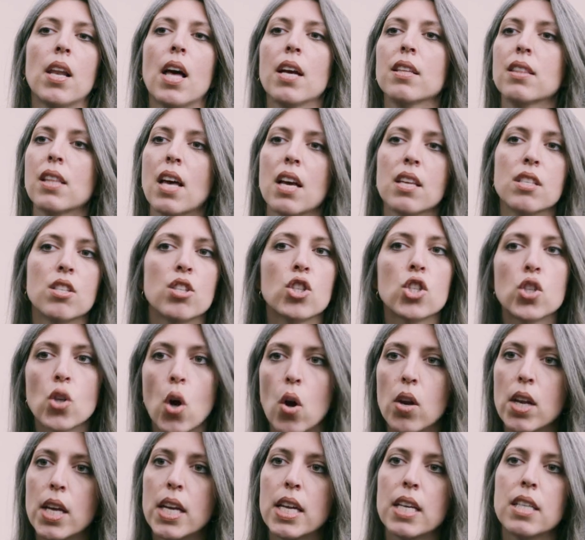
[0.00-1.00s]
light that is
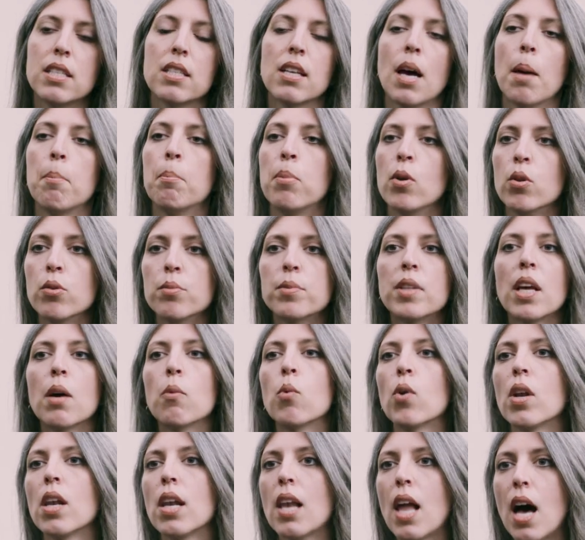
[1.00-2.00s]
solid, a bulb
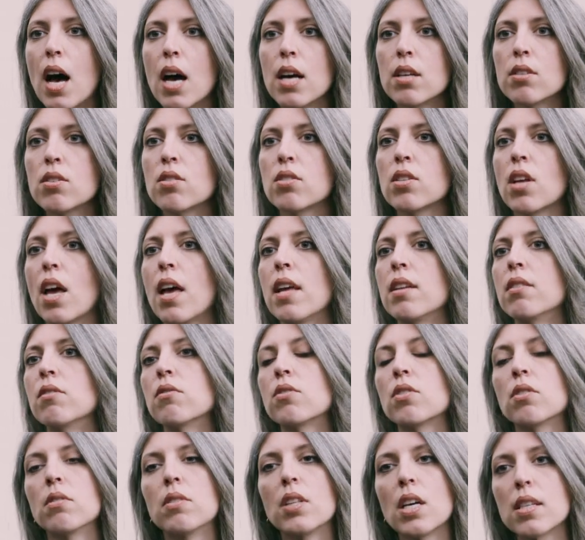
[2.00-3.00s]
that will last
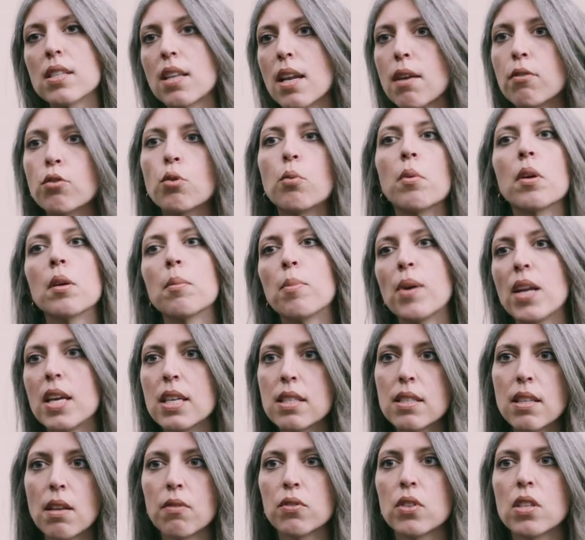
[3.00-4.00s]
and doesn't have to be
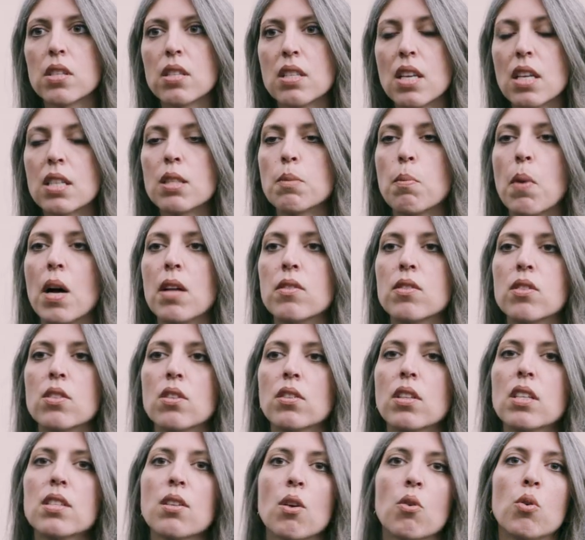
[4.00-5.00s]
replaced after 6 months.
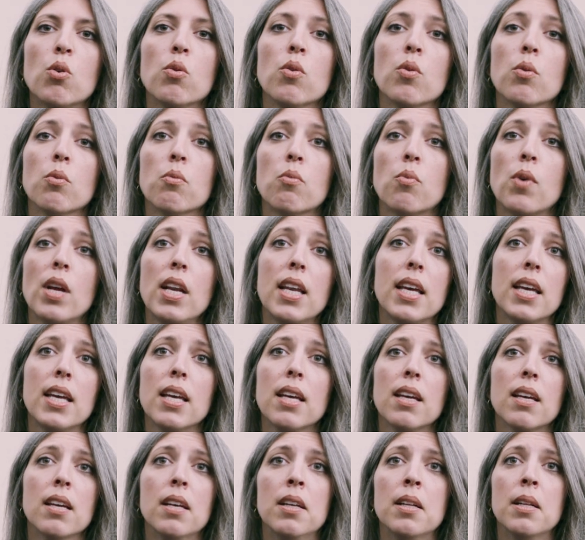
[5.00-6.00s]
These are all
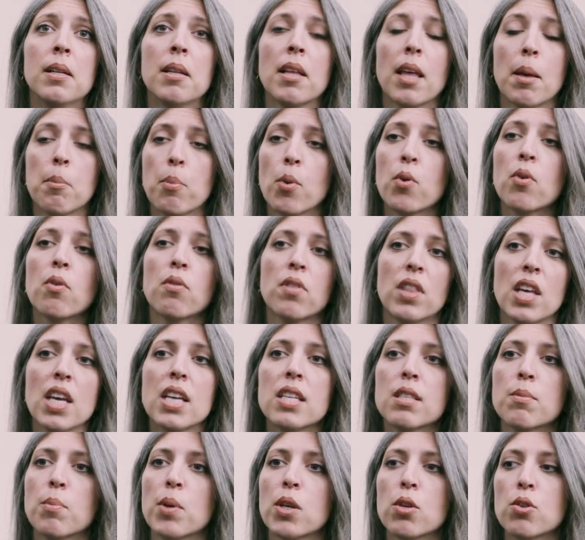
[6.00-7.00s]
really important
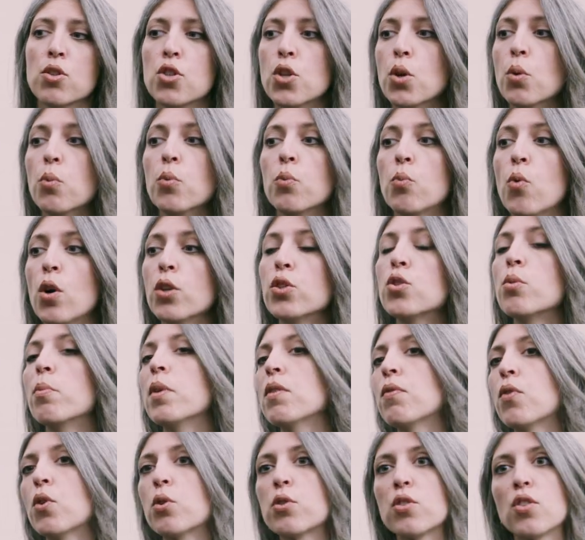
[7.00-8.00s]
things because you want to
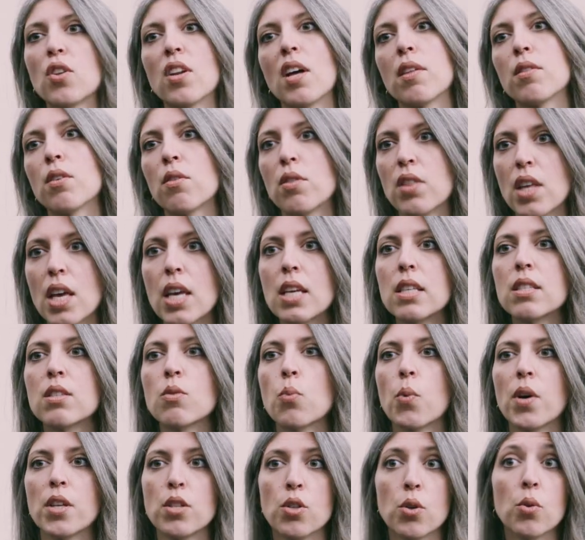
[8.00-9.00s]
be focused on other things
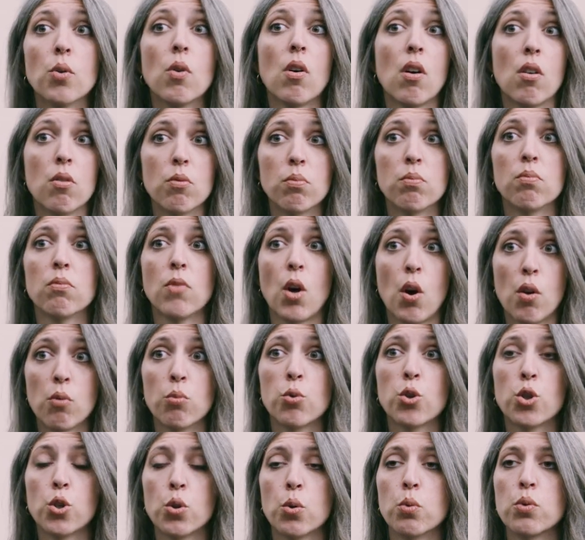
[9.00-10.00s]
when you are
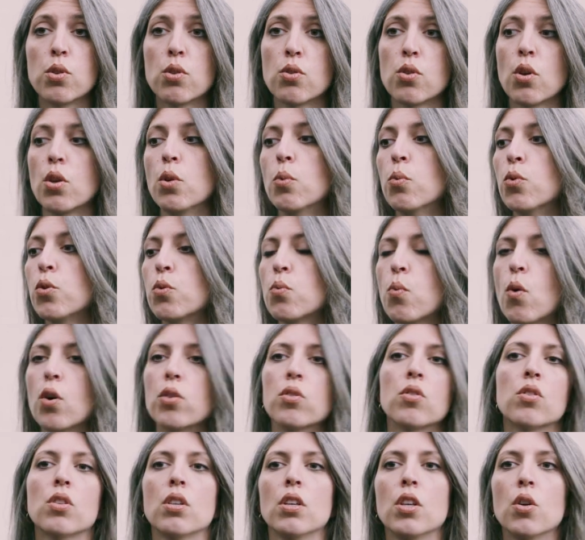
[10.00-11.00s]
on shoots, so you would
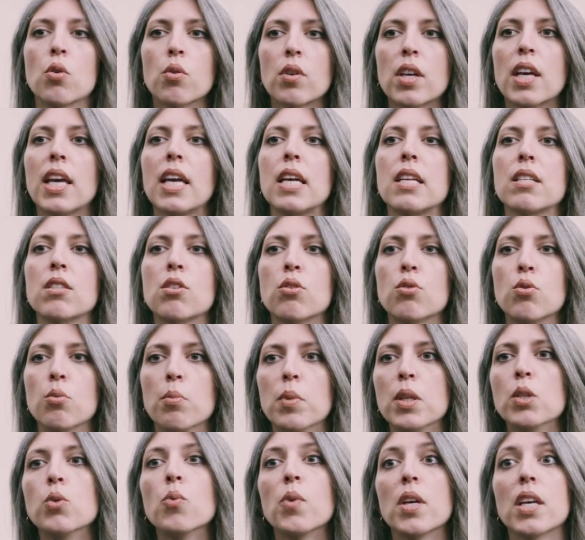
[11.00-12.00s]
want your kit to
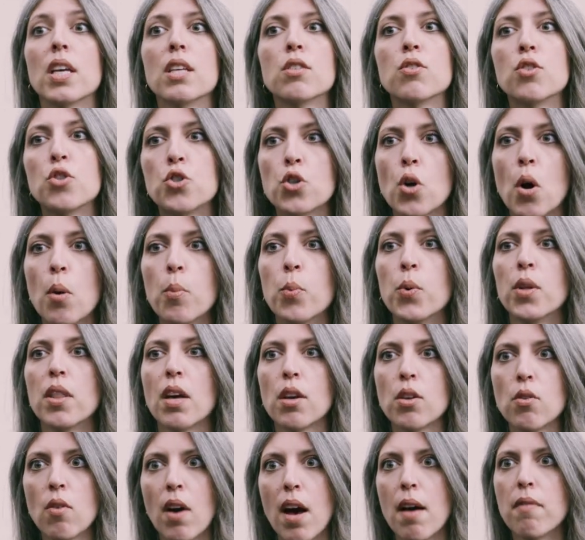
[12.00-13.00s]
be doing its job
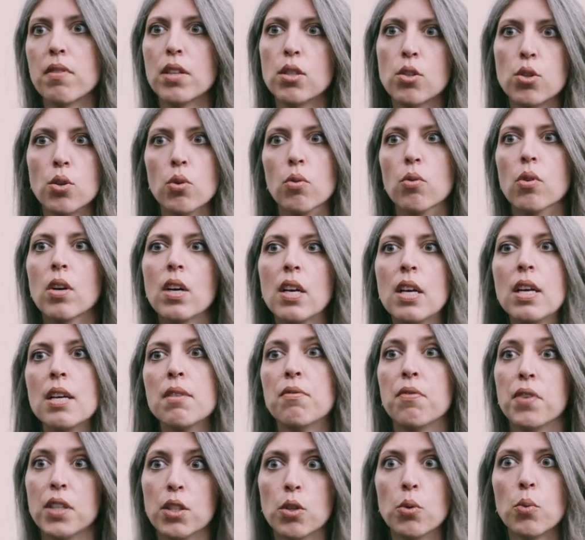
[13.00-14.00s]
without you having to
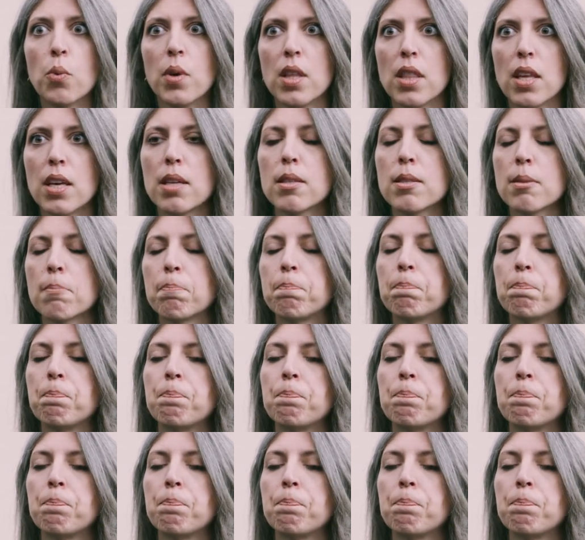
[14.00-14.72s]
fiddle with it.